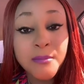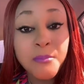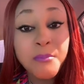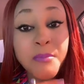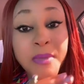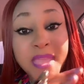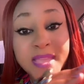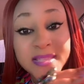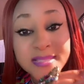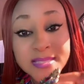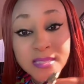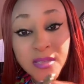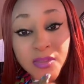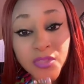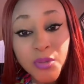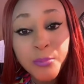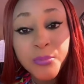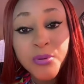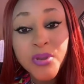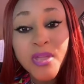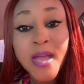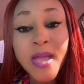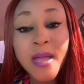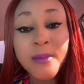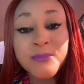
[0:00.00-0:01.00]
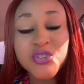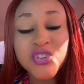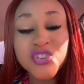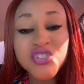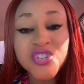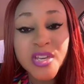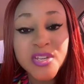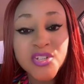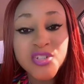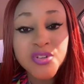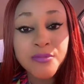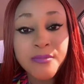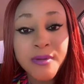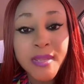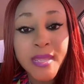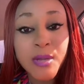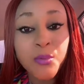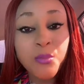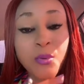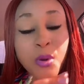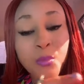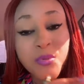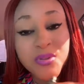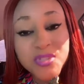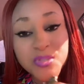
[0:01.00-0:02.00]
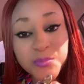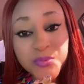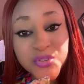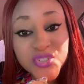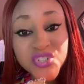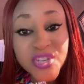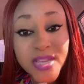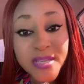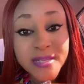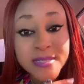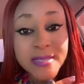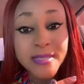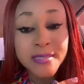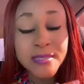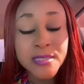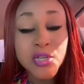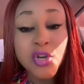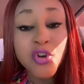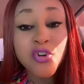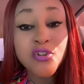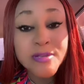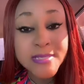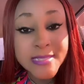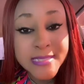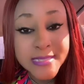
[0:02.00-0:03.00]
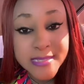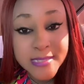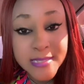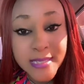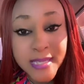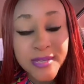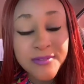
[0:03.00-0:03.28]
Based on the trajectory and what was projected to us